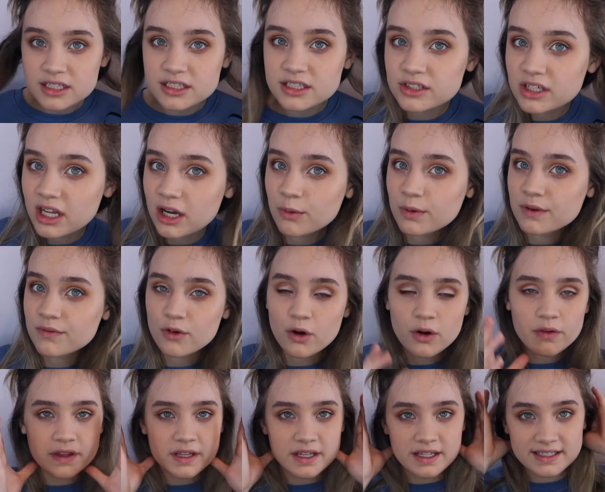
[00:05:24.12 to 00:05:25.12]
So now we've
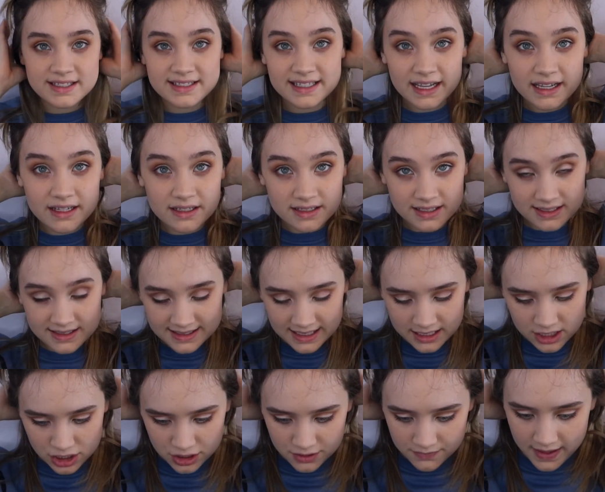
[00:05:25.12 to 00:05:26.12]
got the second
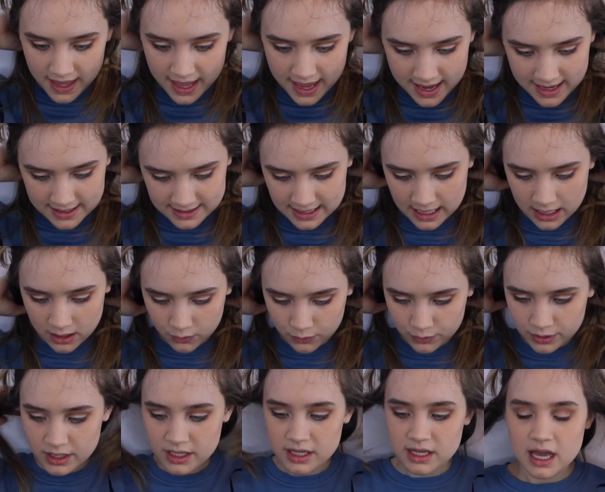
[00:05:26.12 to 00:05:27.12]
section of hair
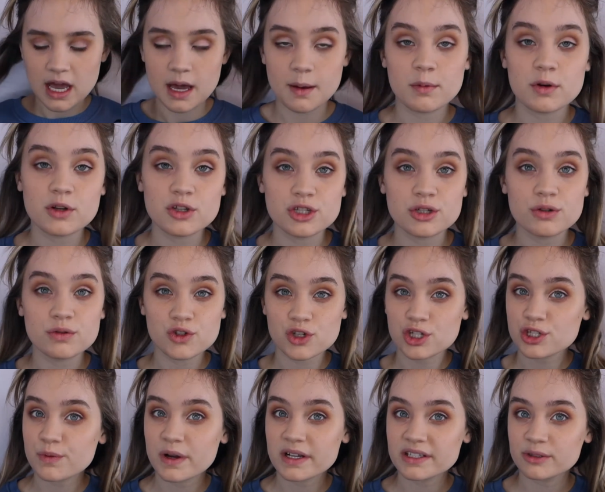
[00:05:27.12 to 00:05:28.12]
down, I'm going to do
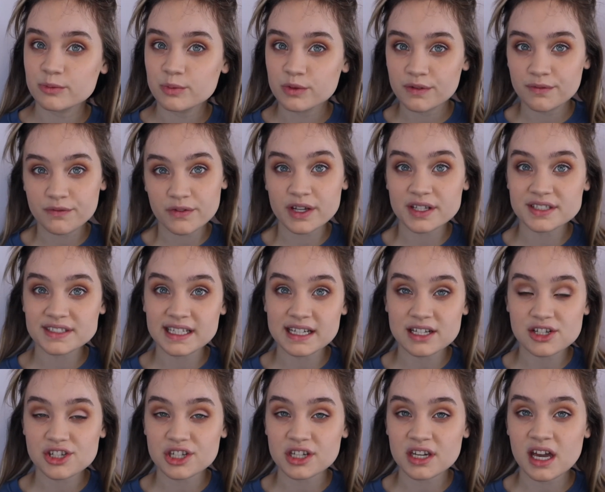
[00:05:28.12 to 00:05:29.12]
just what I did with the first
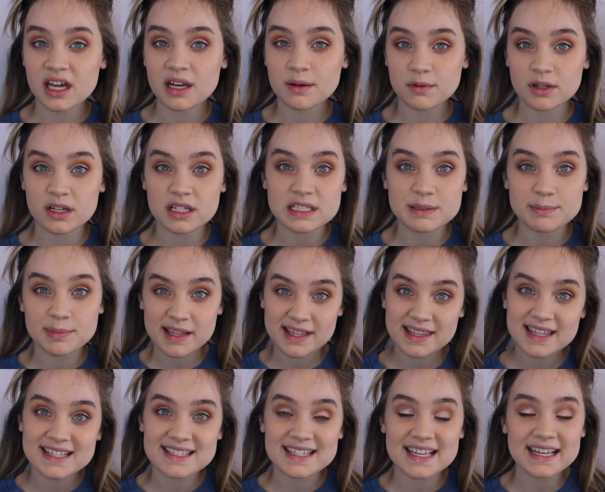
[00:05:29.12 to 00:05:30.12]
section, and I'm going to split
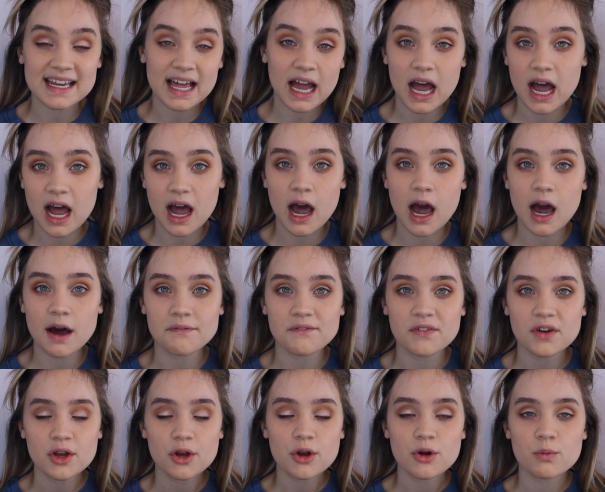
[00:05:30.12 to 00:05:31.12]
this in half.
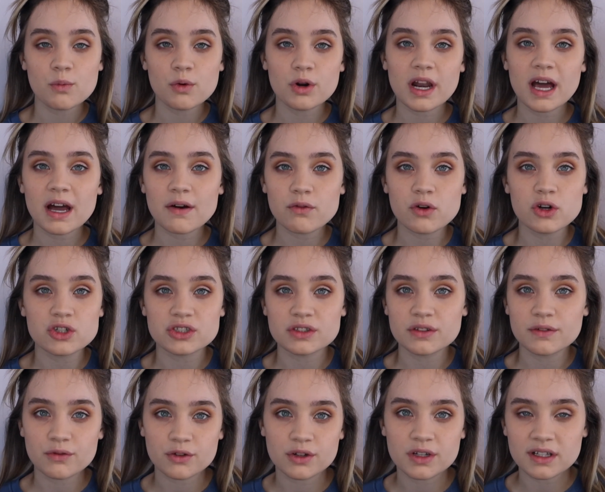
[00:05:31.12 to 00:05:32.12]
One half goes on the
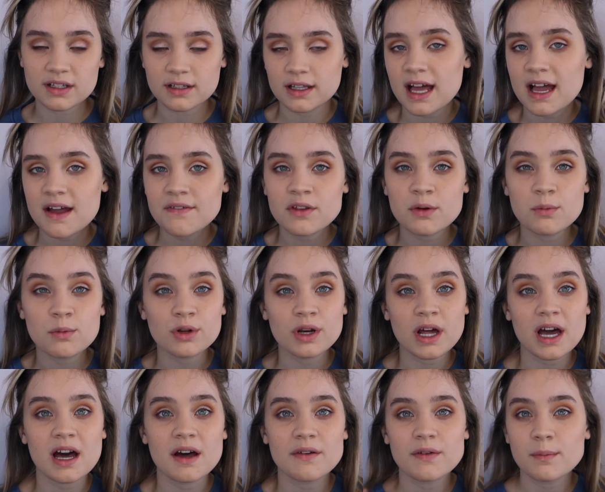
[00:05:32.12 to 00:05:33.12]
front of the left and one
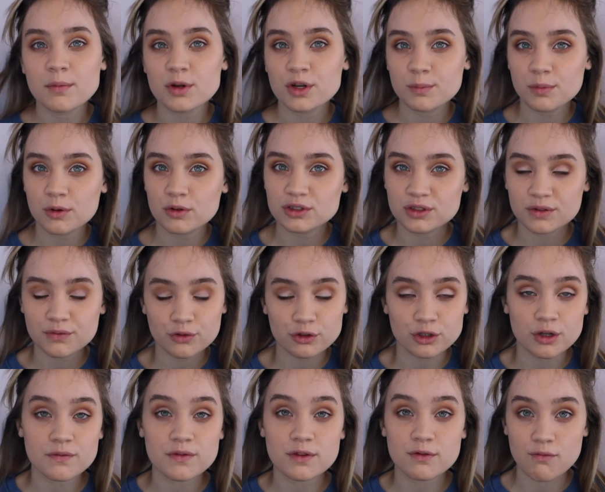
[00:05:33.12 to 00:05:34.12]
half I'm going to pull to the front
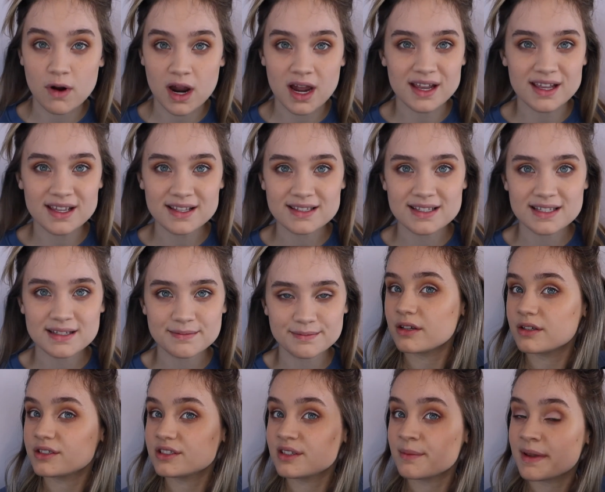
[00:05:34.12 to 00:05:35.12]
of the right.
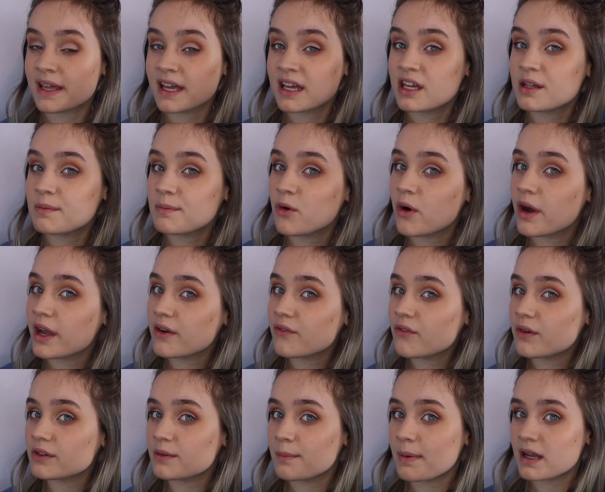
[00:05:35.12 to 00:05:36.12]
So I'm again going to be working
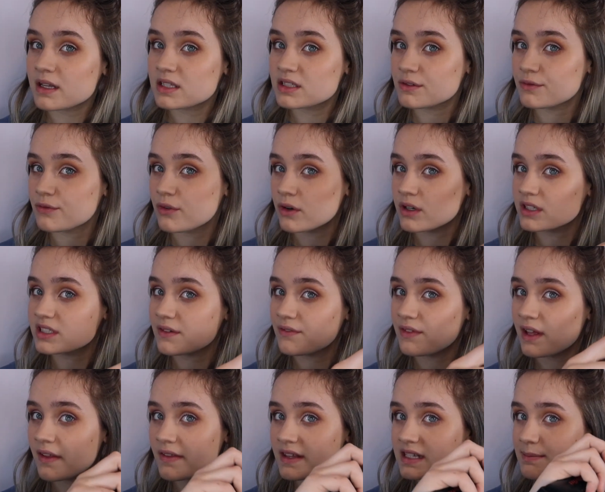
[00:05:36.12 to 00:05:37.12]
from the back to the front because I
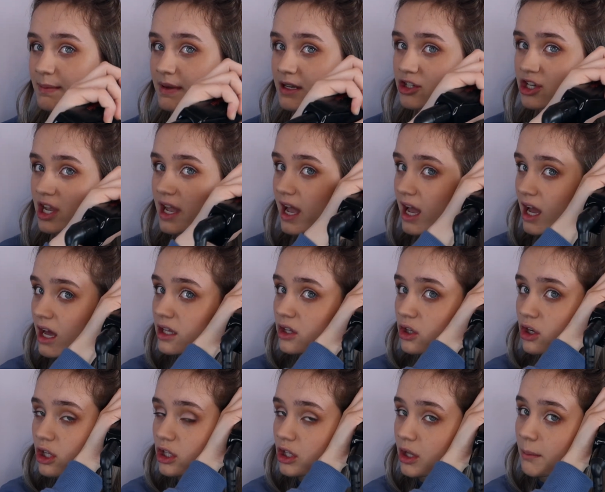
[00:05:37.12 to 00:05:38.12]
feel like this makes your hair
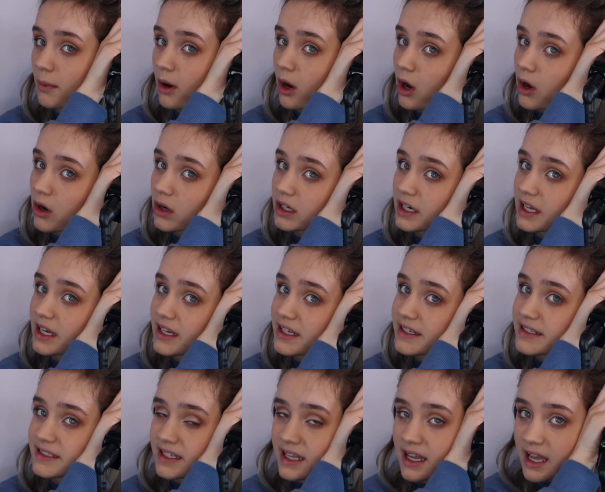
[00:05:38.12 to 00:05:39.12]
look a lot more
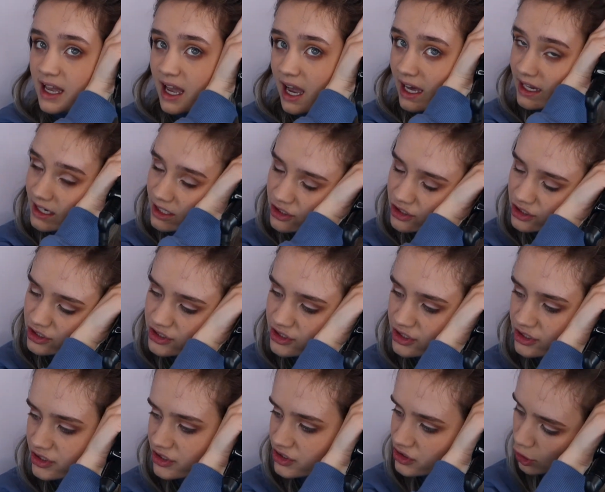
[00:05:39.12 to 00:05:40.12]
organised, and it's
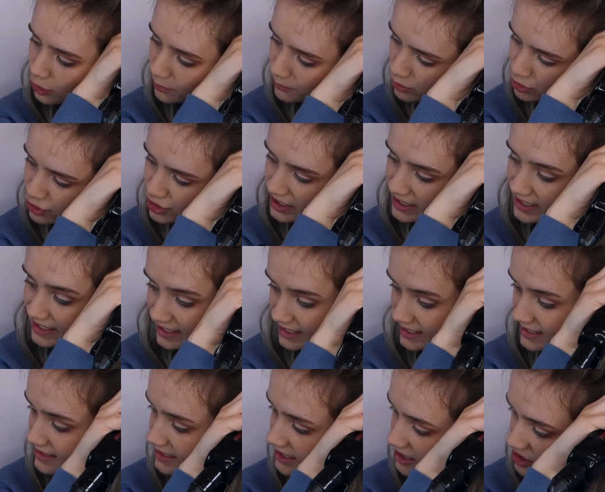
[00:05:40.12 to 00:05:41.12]
just so much
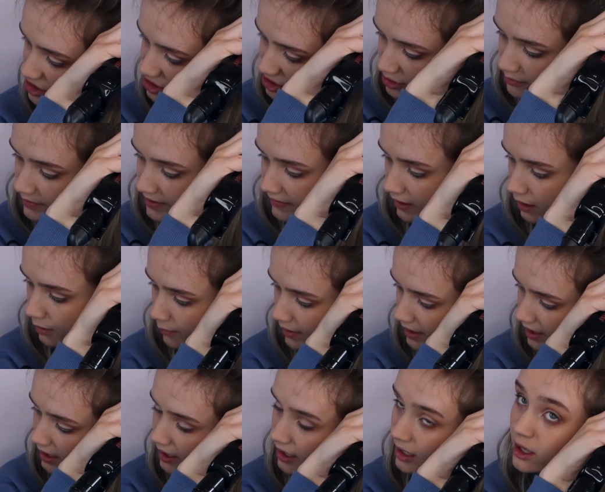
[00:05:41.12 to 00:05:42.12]
easier to do it that
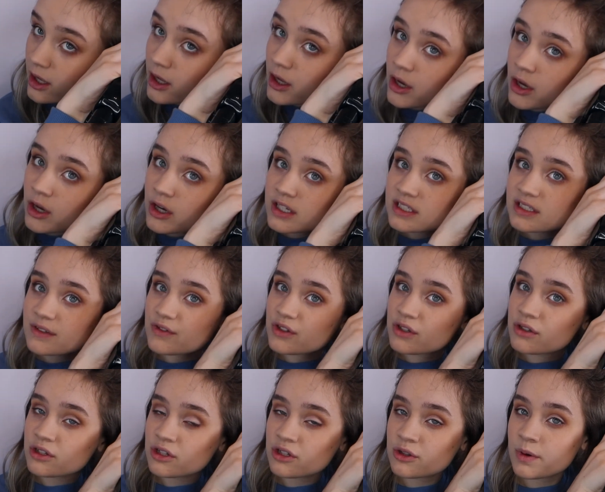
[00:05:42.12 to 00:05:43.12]
way, because if you do
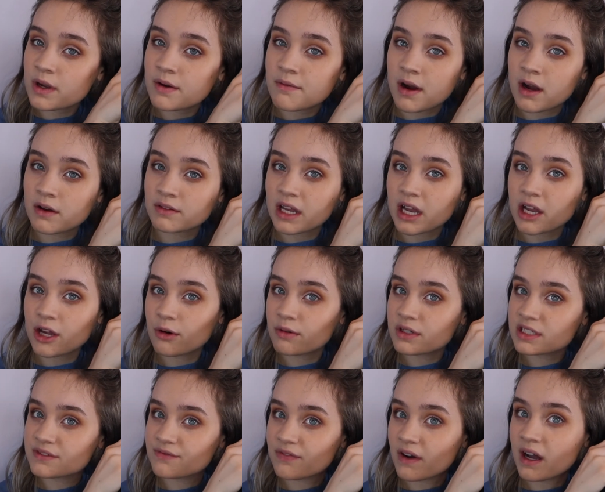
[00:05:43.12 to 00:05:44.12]
it the other way around, I
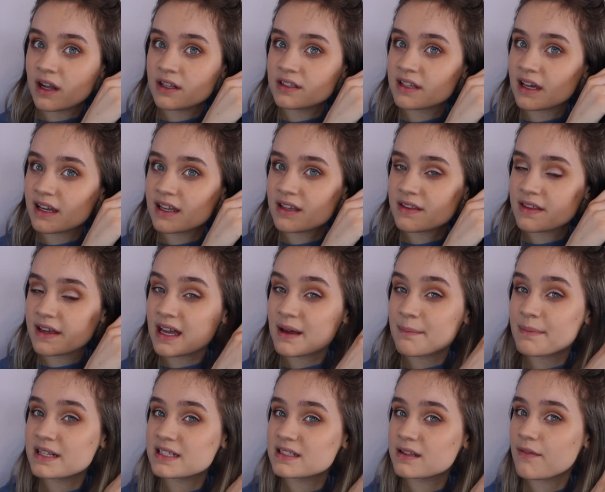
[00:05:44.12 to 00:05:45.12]
always find that I either get
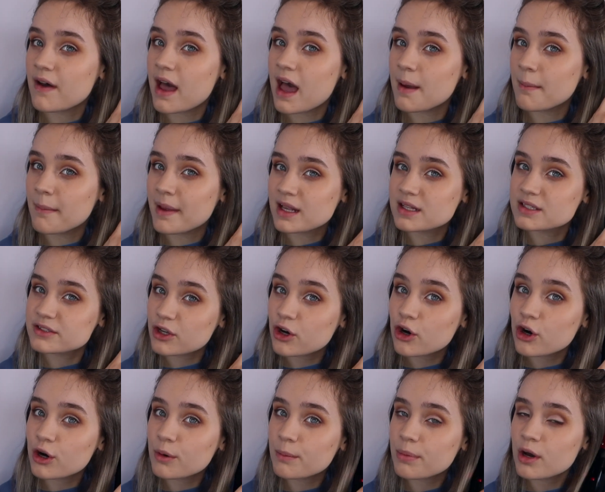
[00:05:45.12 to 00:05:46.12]
pieces of hair mixed
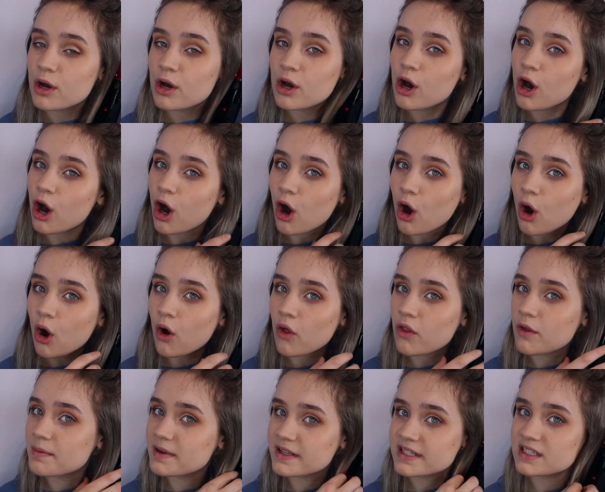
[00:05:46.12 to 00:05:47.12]
up or
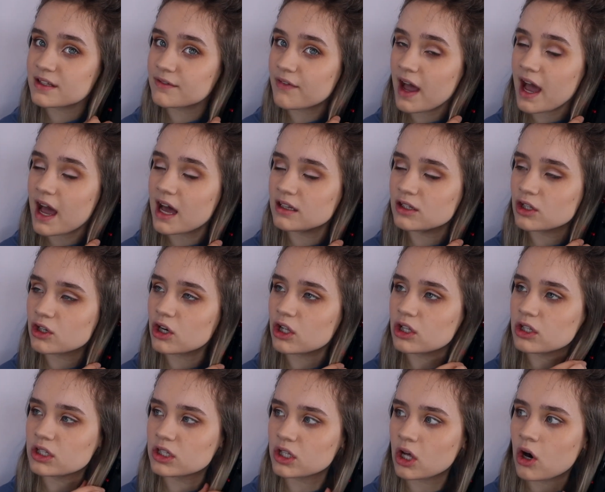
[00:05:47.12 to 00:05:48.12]
the pieces of hair look a
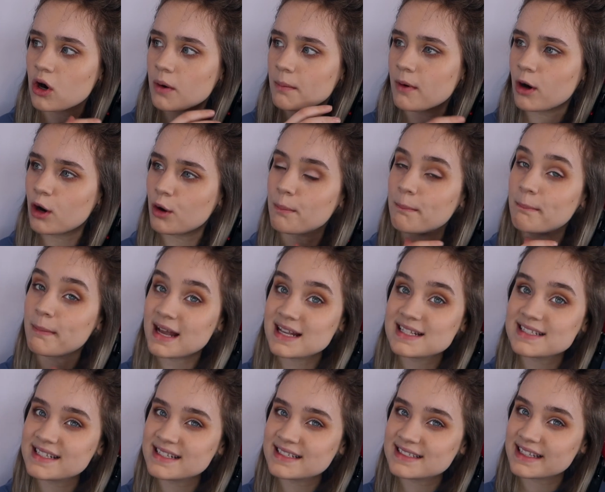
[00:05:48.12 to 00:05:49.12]
lot more
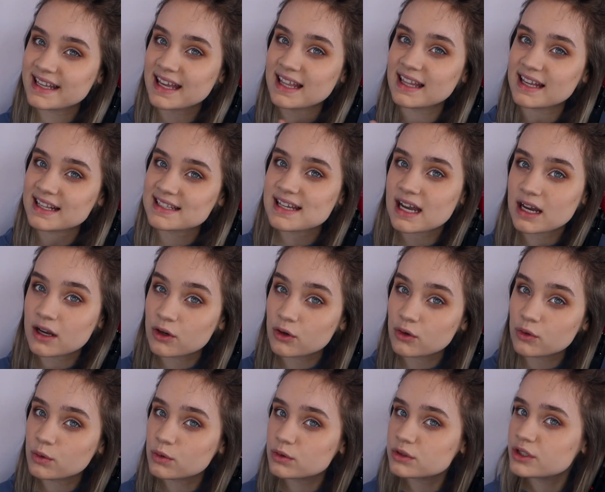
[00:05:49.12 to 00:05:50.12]
messy because they get like
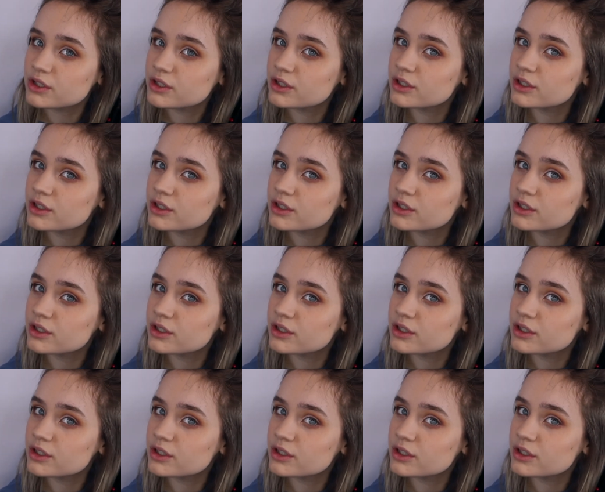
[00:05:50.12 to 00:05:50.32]
tangled.